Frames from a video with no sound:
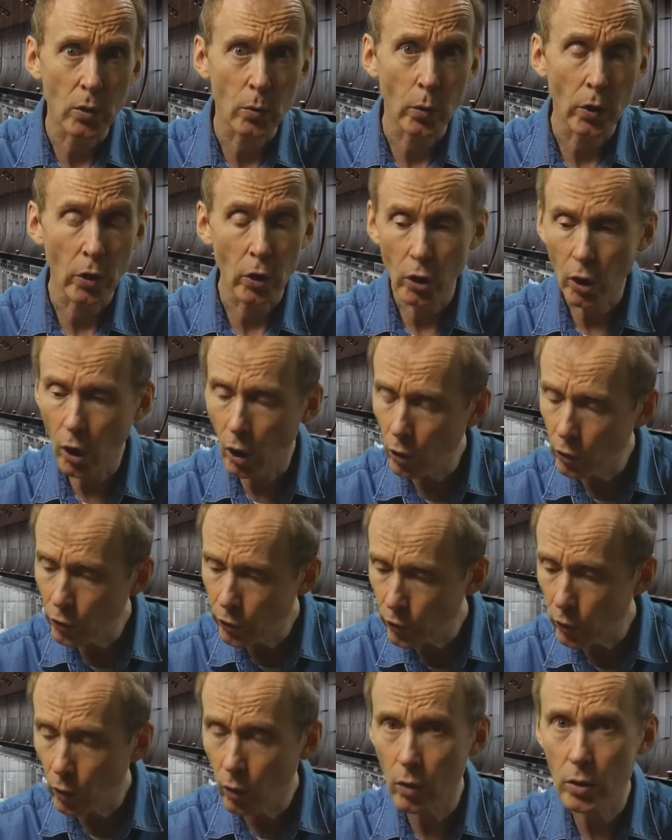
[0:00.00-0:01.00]
with no
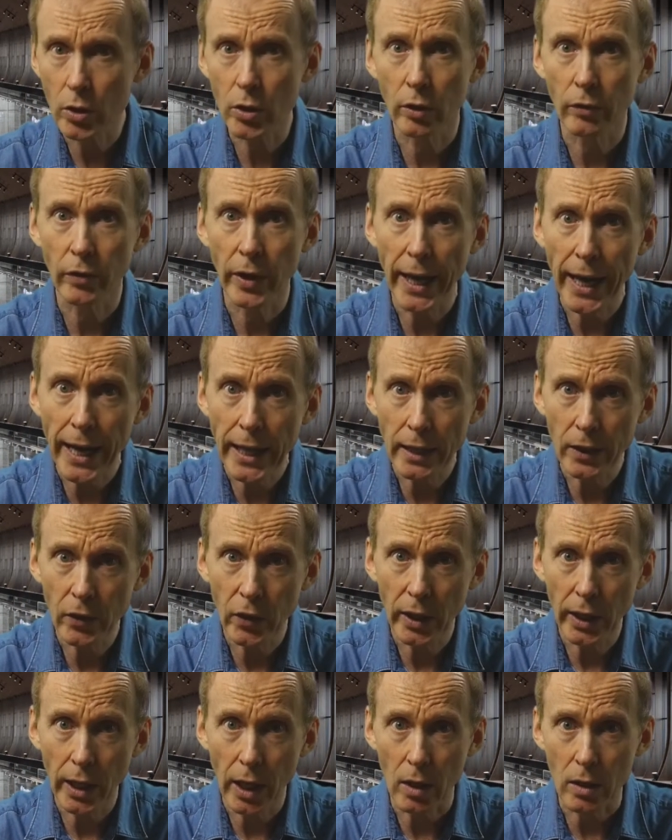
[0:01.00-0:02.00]
thoughts of
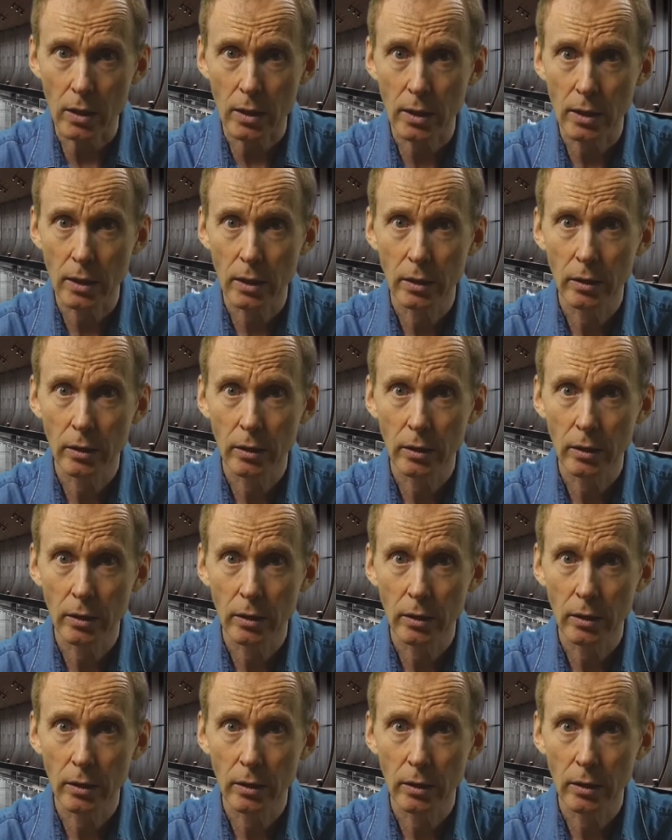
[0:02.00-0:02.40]
anything else.